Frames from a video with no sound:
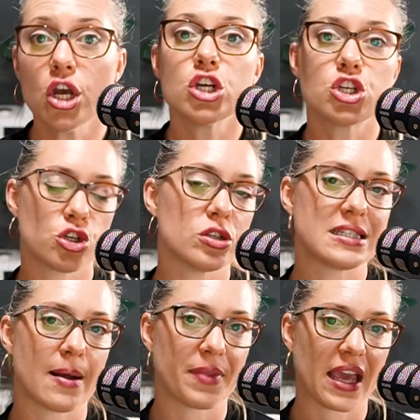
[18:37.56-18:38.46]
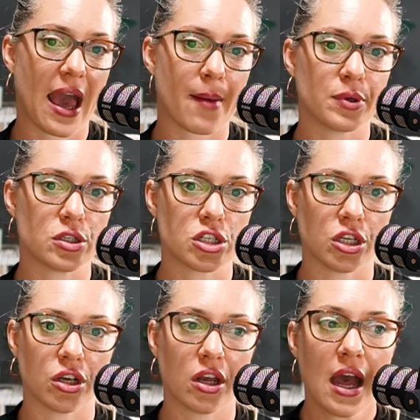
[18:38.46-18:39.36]
should something happen to
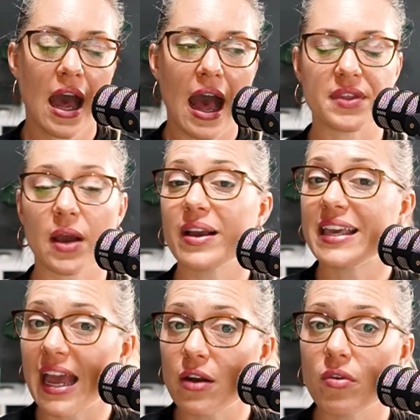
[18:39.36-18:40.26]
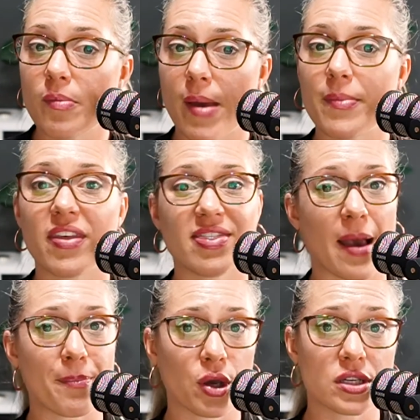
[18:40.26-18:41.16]
you. Now, again, remember
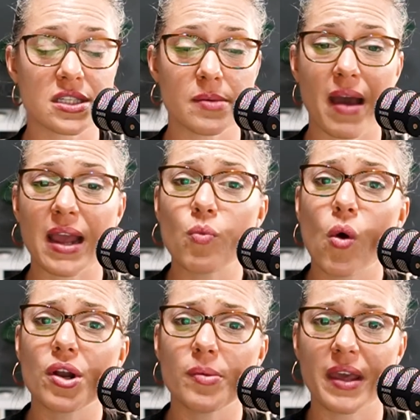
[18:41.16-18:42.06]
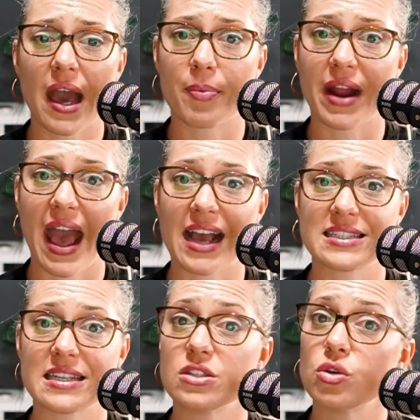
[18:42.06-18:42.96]
that person may want to be able to
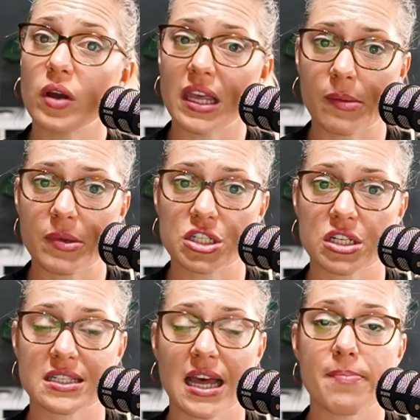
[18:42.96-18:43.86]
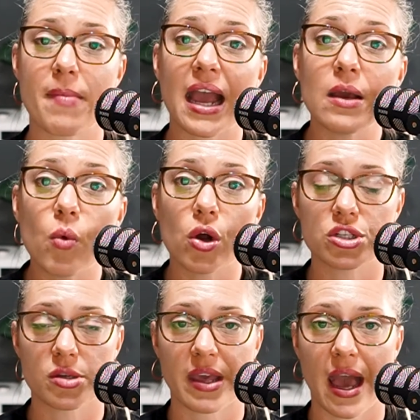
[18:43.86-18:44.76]
access your images. They may want
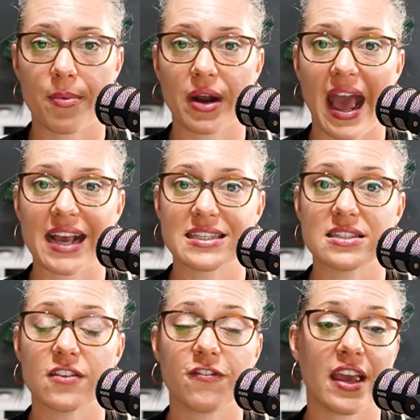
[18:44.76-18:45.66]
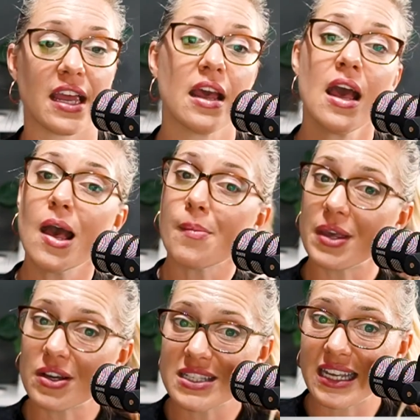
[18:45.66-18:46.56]
to be able to access the feed
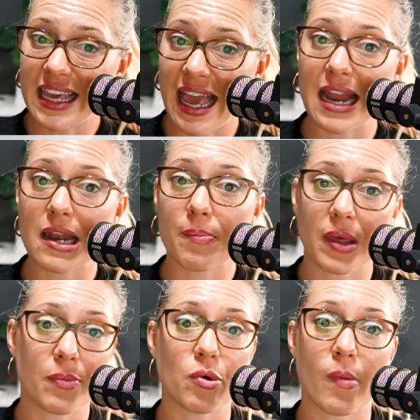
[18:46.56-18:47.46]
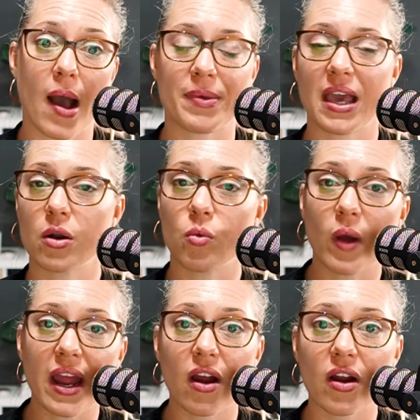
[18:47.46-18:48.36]
because, again, people might be
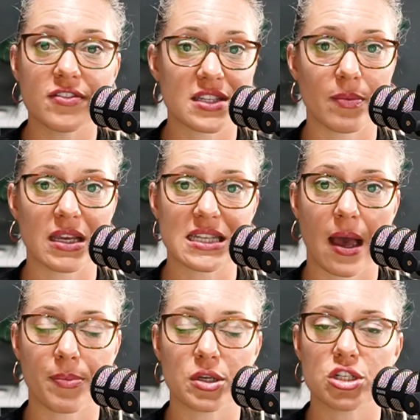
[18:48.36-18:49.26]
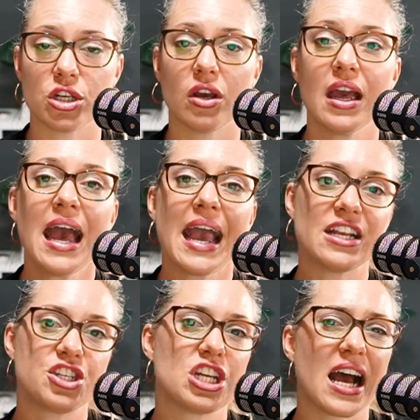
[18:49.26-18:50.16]
unaware if something's happened to you. It
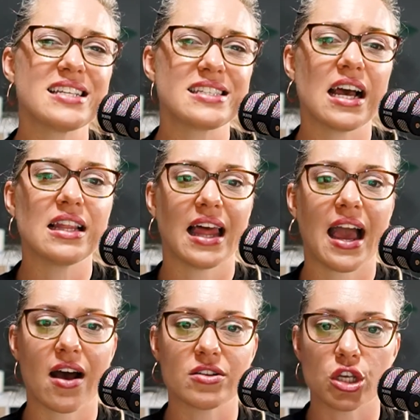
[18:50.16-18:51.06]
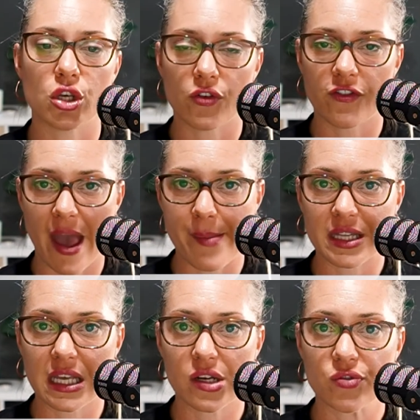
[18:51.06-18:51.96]
just allows your
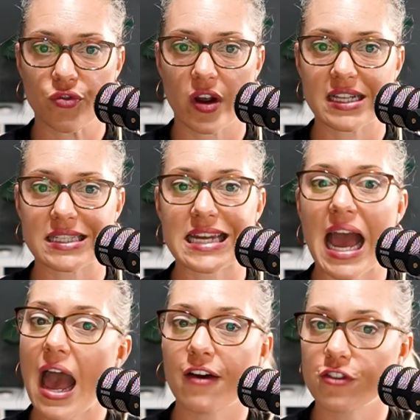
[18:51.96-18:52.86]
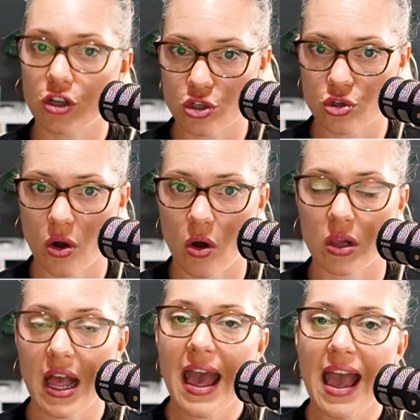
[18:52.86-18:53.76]
family and friends to have control.
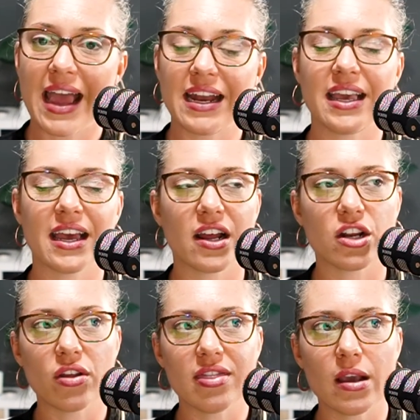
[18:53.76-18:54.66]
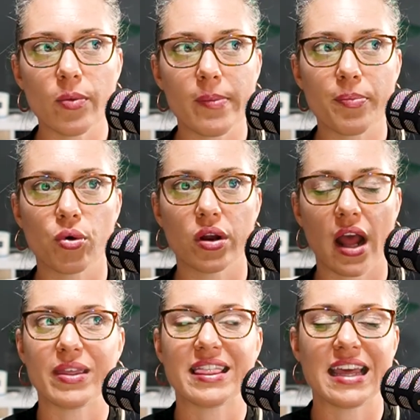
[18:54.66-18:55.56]
And again, I don't think we
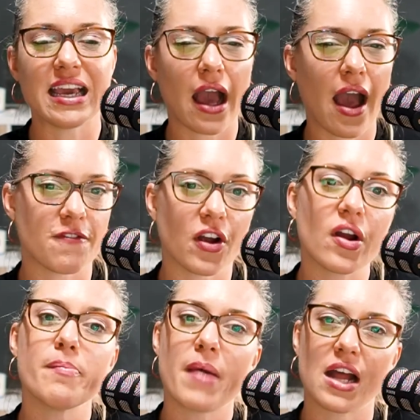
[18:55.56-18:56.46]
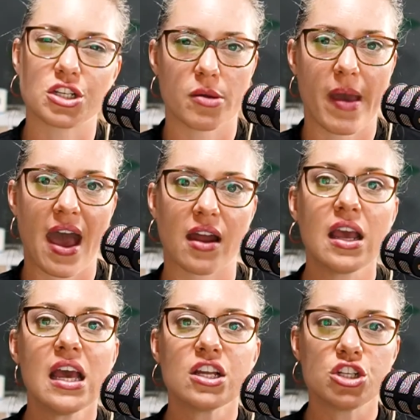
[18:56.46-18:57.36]
think very much about
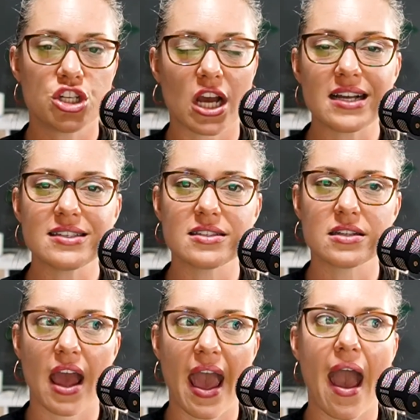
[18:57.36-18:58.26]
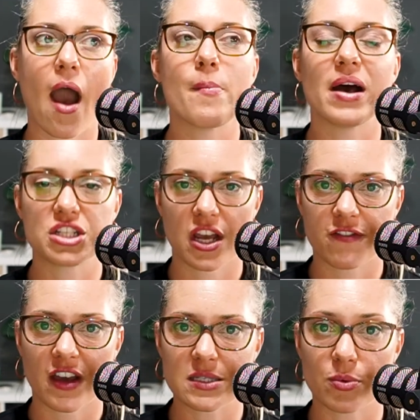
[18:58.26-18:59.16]
just how much our
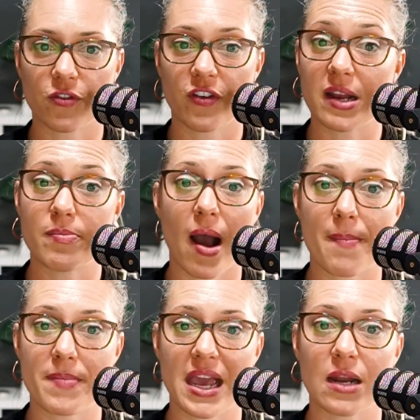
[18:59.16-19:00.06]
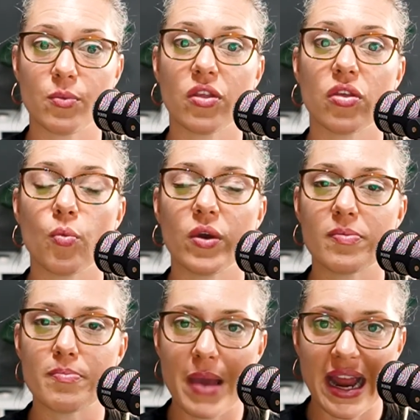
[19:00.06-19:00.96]
Facebook feed might mean with
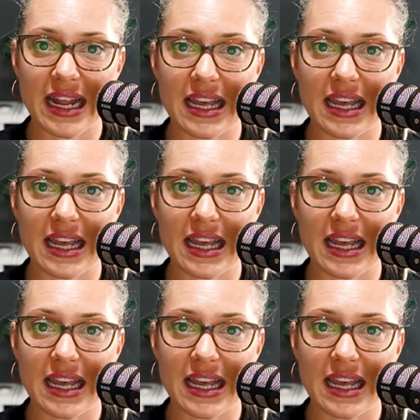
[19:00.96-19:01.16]
many